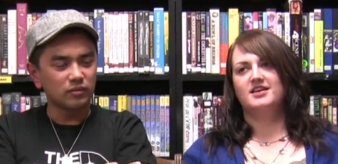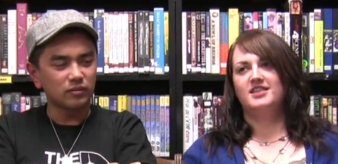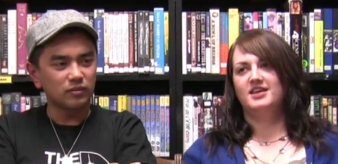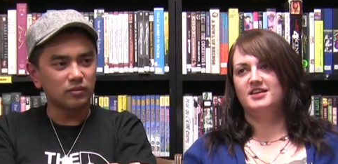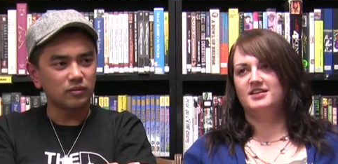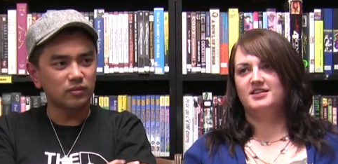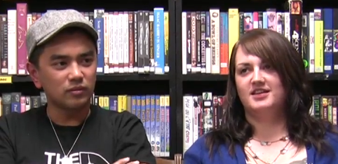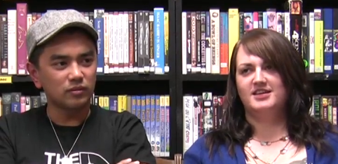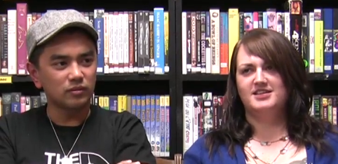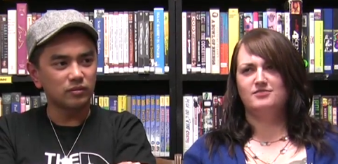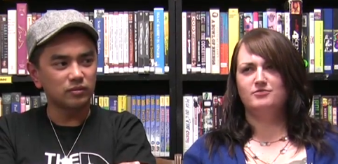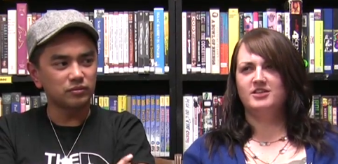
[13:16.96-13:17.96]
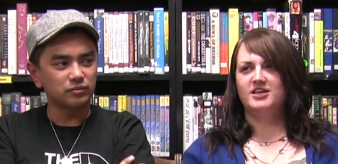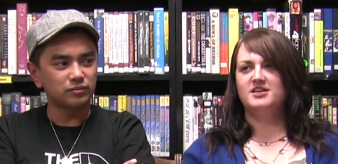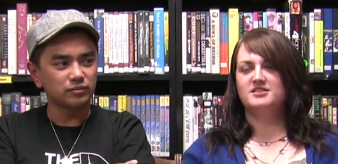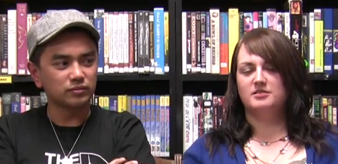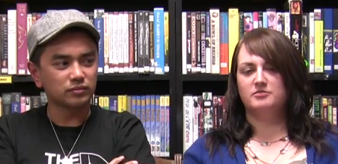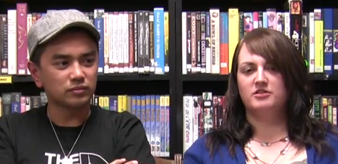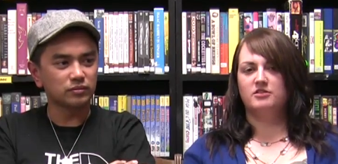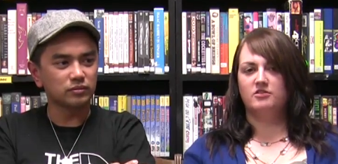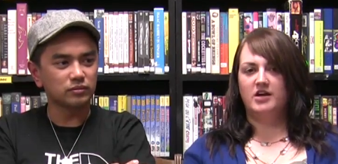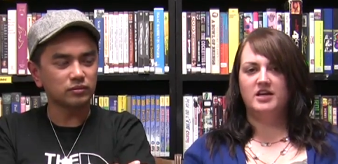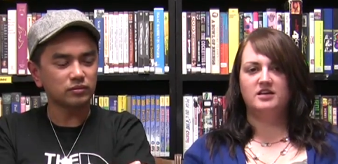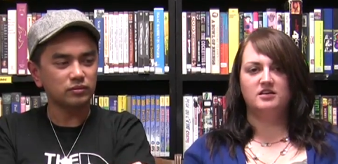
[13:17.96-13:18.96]
Speaker 1: I think like it really has some of the
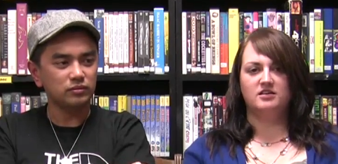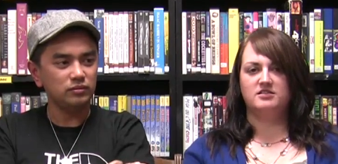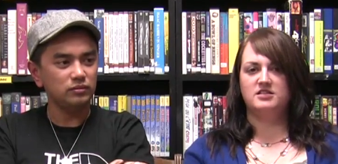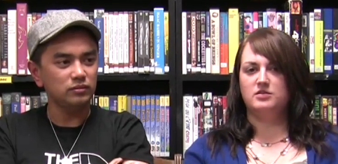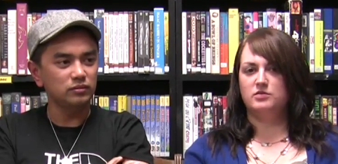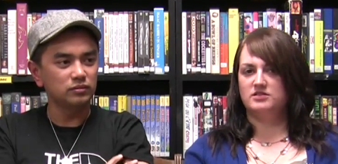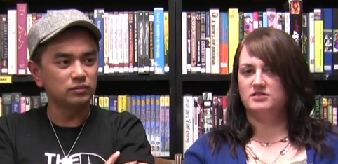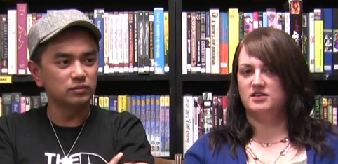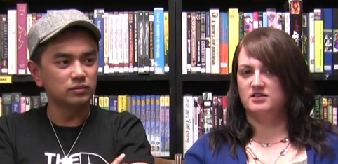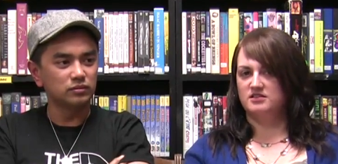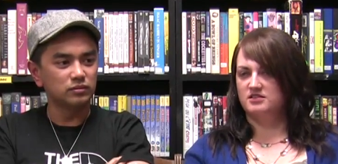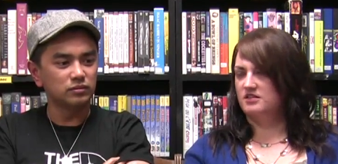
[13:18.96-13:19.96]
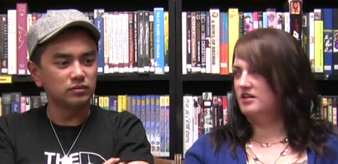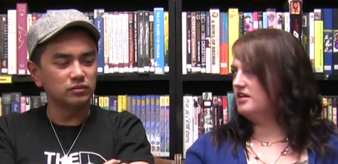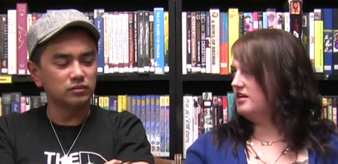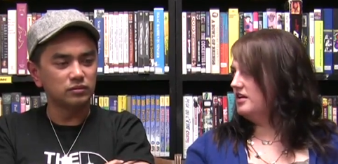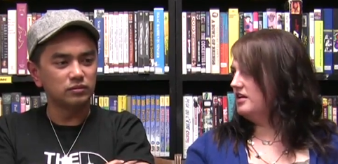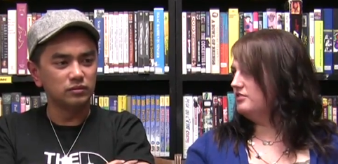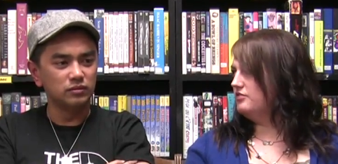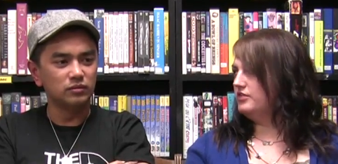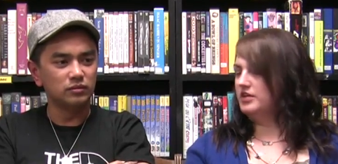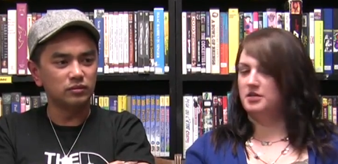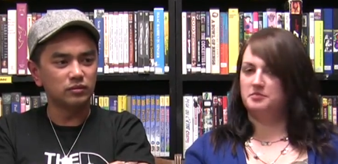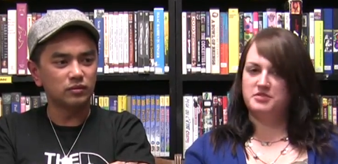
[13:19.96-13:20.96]
great kill sequences in mm-hmm.
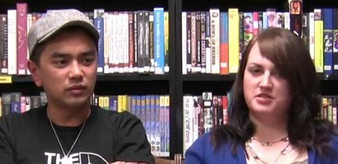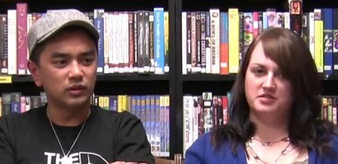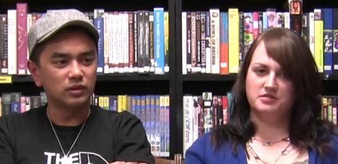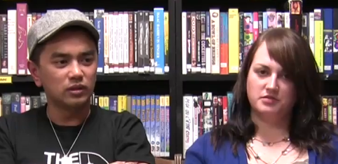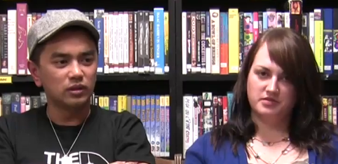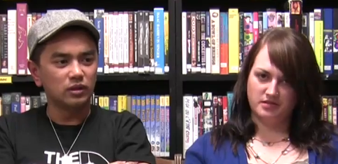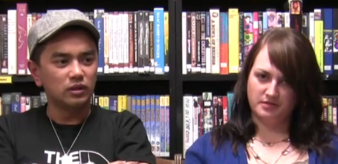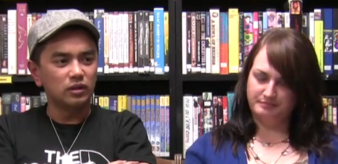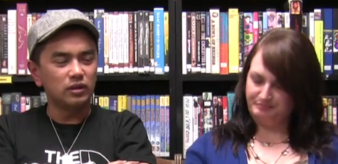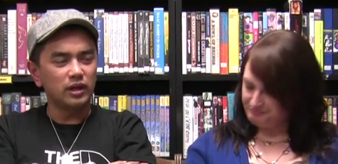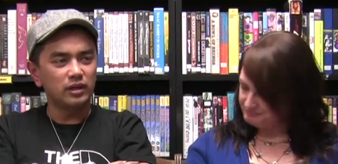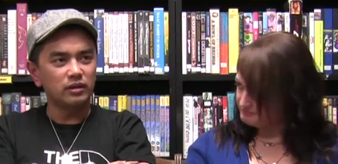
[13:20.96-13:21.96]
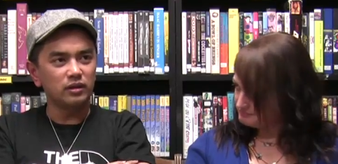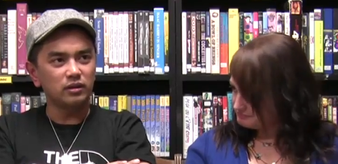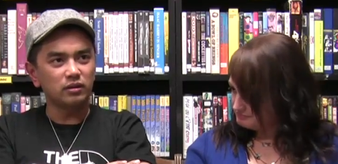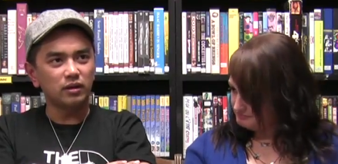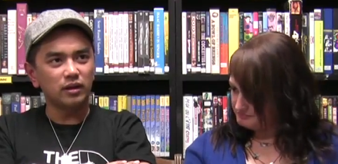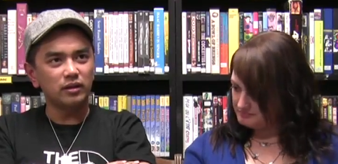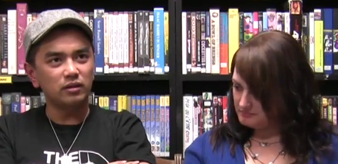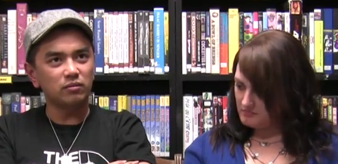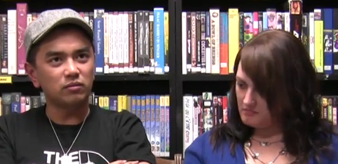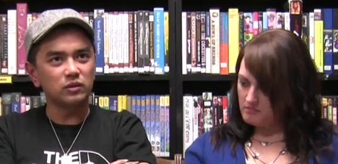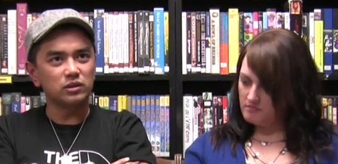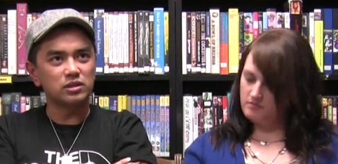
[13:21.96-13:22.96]
film too. So yeah, I think I think
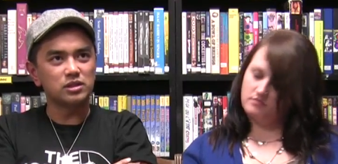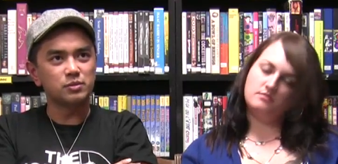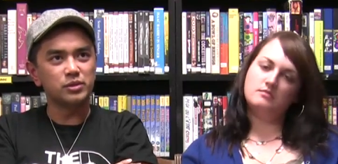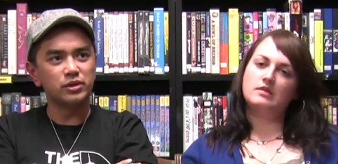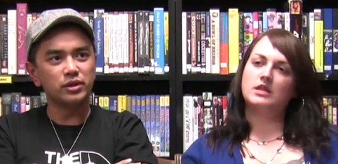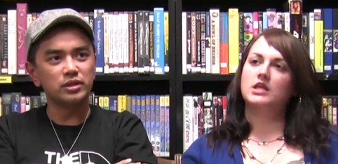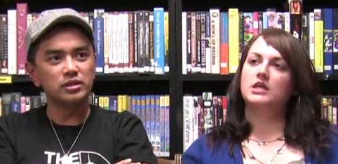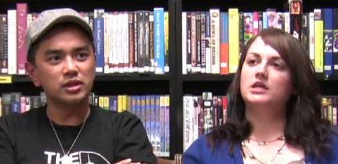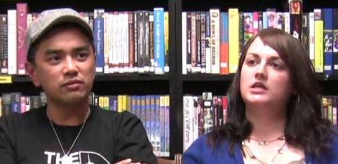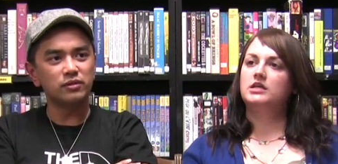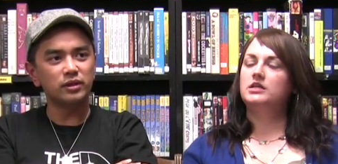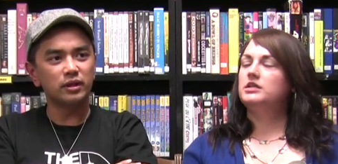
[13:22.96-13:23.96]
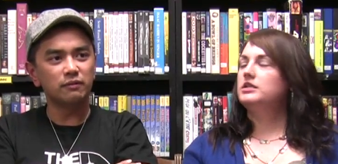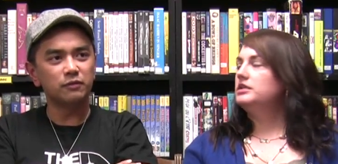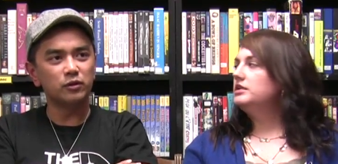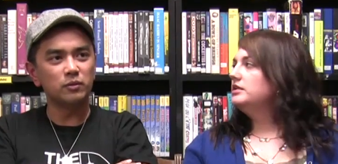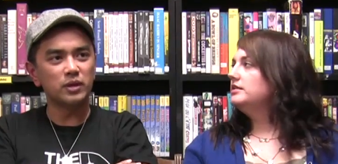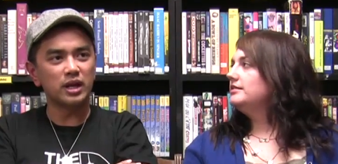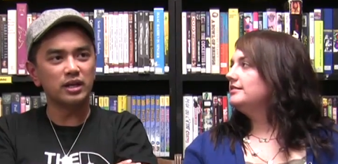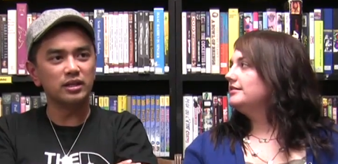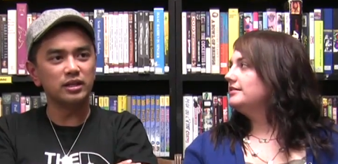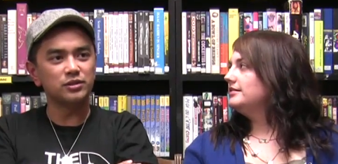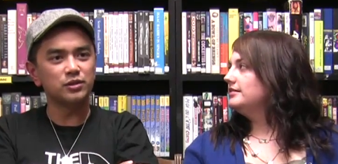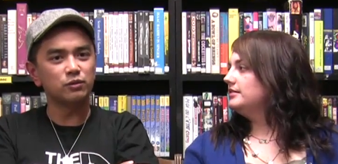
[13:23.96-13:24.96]
Speaker 2: Suspiria is definitely a film that I
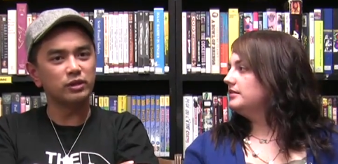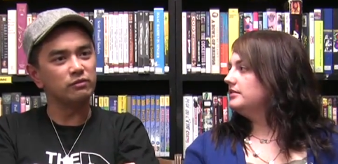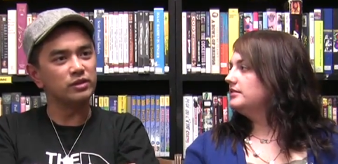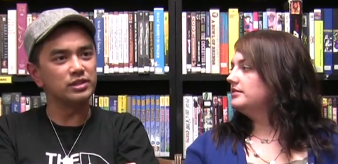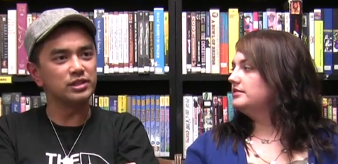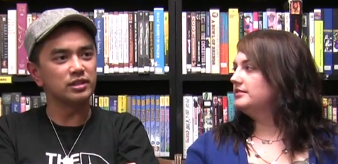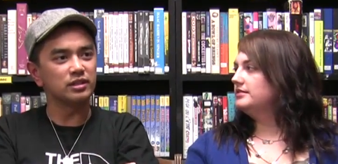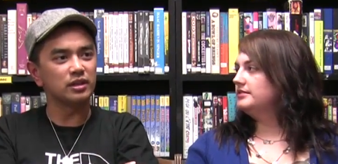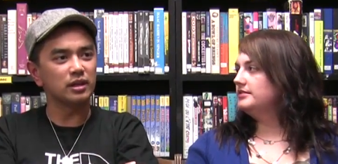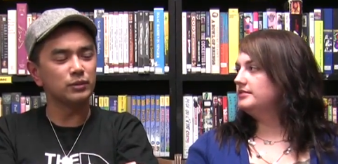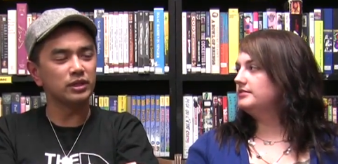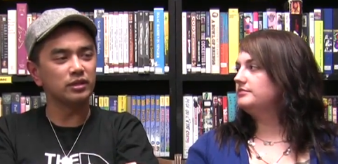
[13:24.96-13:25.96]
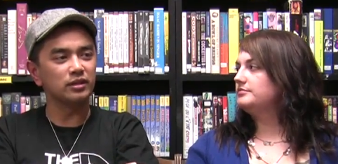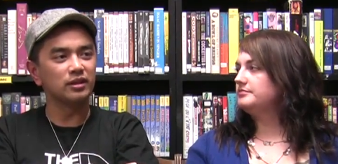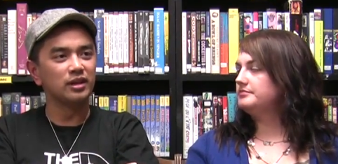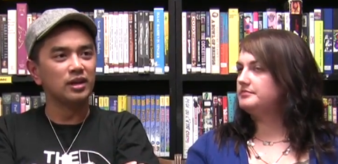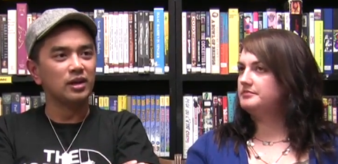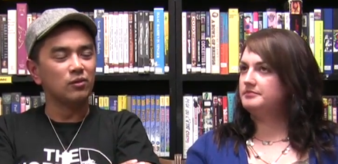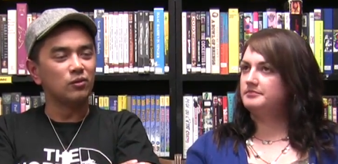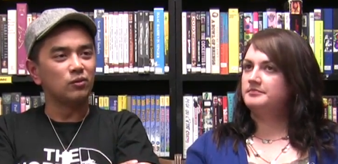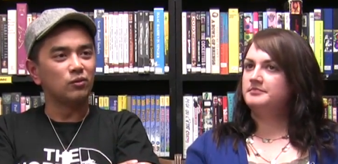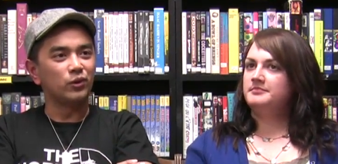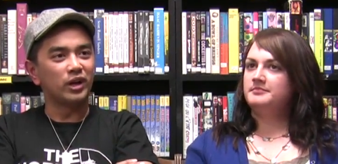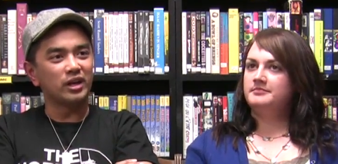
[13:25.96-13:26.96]
need to revisit. I mean,
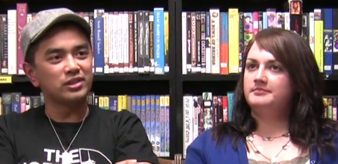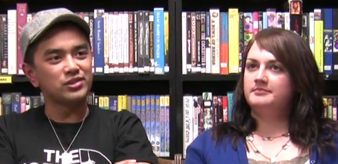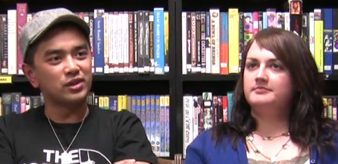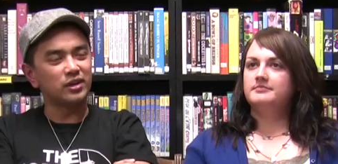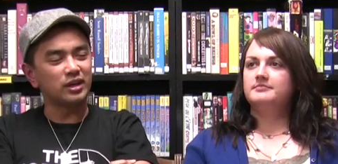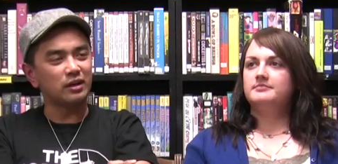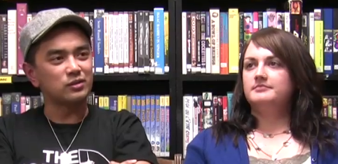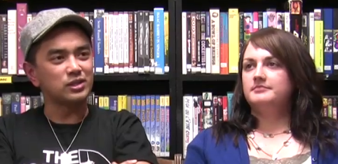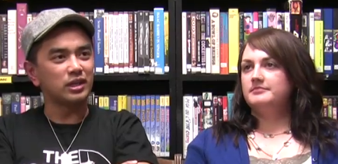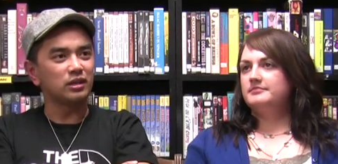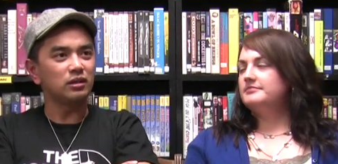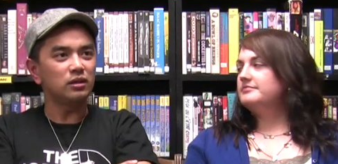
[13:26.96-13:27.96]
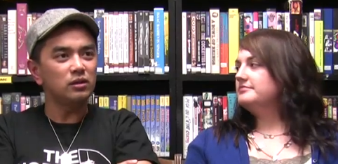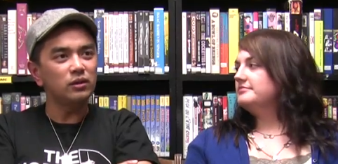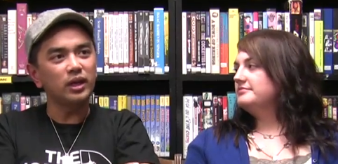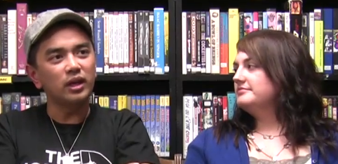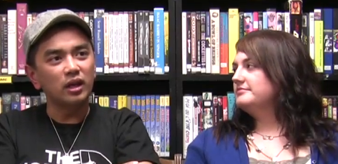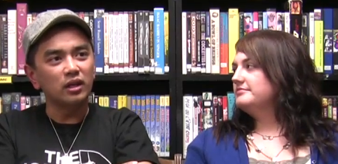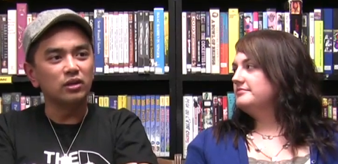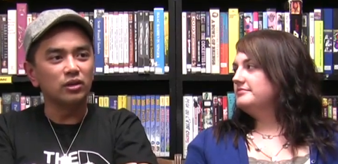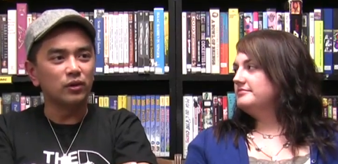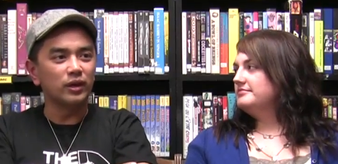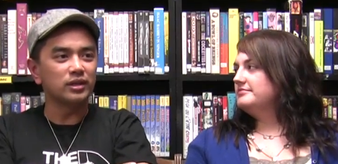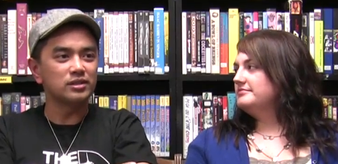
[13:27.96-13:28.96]
when I saw it, I was like, oh, okay, you know, I